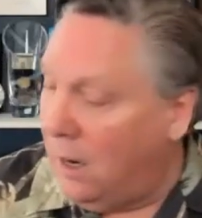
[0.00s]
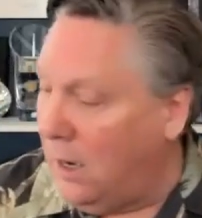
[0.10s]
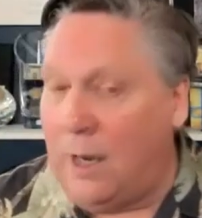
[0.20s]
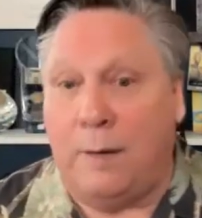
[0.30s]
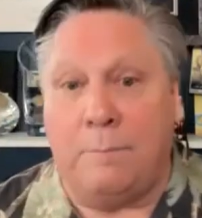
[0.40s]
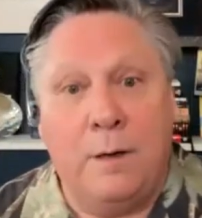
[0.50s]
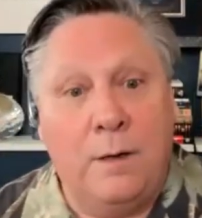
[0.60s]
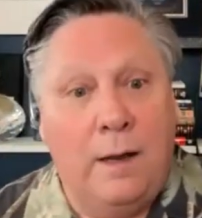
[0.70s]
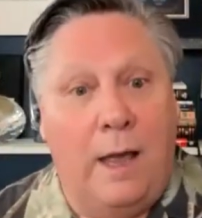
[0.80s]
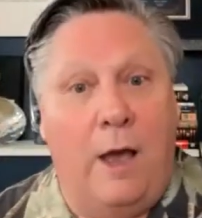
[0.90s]

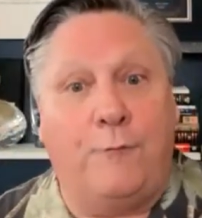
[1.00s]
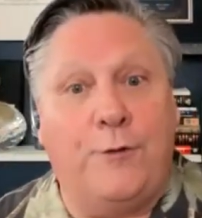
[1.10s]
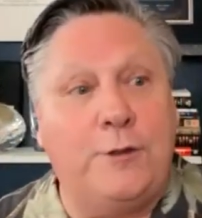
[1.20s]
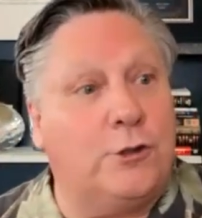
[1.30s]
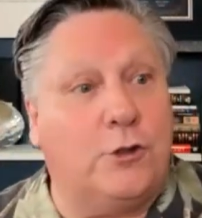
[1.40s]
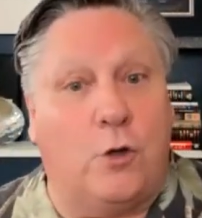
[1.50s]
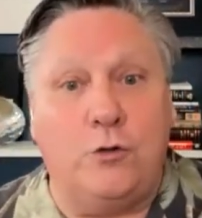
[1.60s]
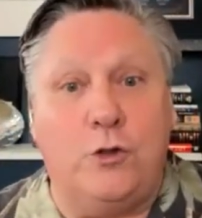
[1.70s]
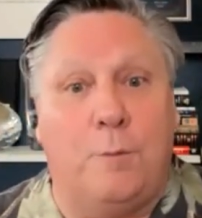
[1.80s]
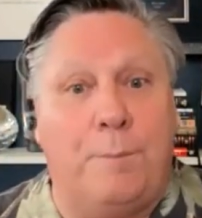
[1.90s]
Alpha just
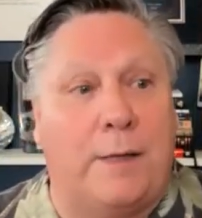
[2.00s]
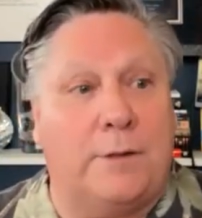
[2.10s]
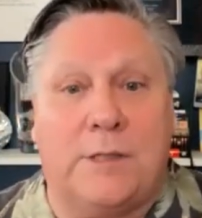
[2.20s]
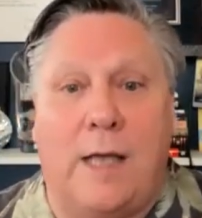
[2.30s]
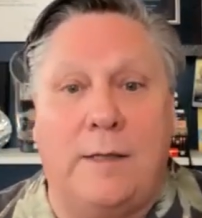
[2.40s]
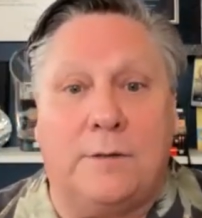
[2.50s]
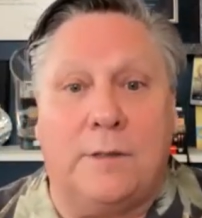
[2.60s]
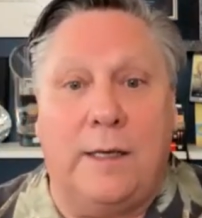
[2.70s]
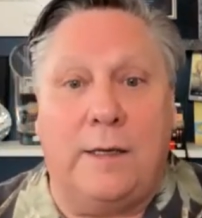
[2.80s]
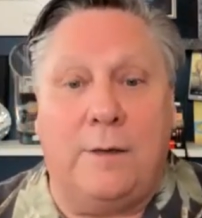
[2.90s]
told you about the science
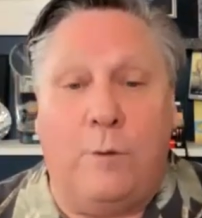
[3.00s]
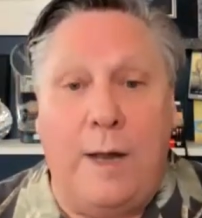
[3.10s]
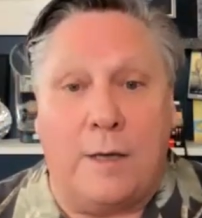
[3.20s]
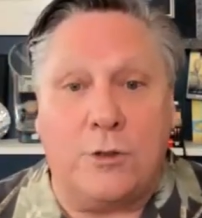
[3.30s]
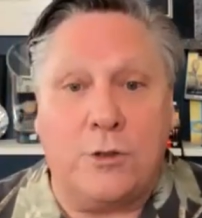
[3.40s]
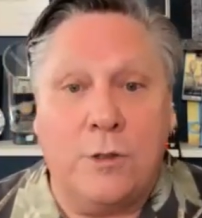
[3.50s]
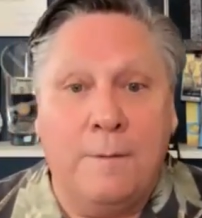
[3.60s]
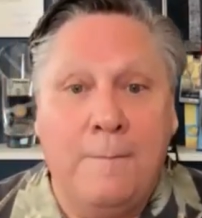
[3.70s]
of getting rich.